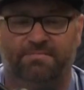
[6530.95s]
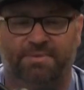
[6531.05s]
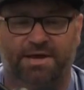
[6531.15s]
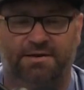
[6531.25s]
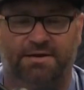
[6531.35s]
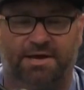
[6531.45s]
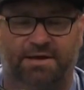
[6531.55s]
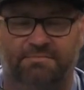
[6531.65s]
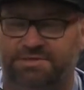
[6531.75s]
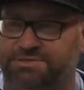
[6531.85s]
But
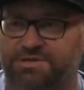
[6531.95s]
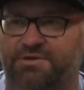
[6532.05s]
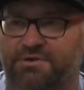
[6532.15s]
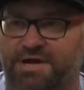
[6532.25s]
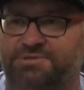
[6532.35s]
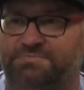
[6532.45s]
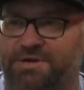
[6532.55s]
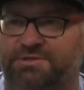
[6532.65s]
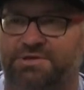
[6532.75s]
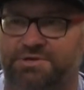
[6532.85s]
that's another
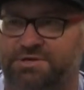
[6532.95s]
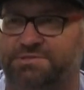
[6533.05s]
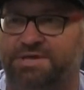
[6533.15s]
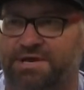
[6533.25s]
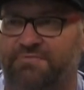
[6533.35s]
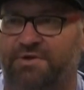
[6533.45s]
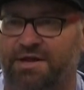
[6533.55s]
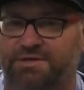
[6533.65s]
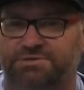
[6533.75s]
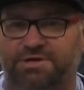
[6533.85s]
aspect that you can take
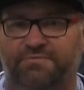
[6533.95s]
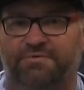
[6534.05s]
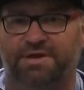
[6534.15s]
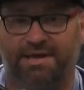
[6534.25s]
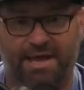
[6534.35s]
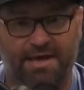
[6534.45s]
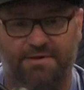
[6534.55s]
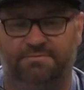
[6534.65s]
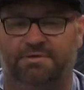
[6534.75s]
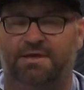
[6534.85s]
advantage of. And
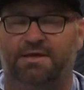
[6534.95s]
again,